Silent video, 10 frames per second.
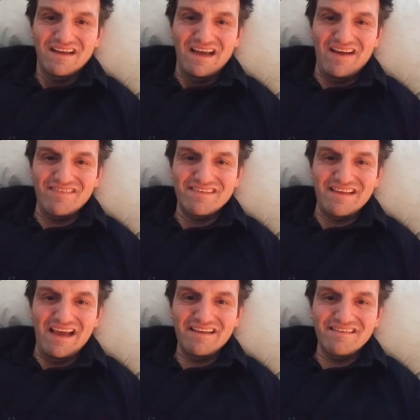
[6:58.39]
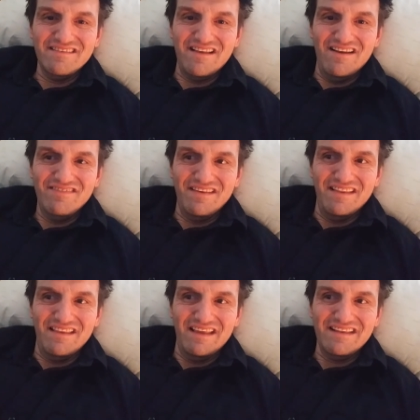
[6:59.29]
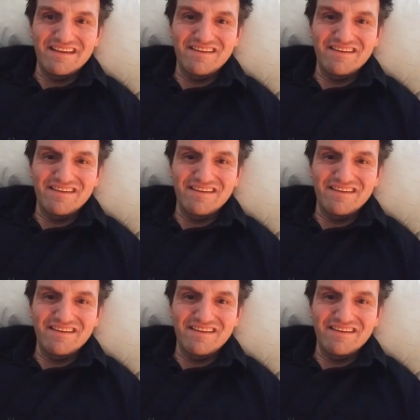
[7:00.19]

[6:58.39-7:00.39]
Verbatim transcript: having sex and stuff, and like they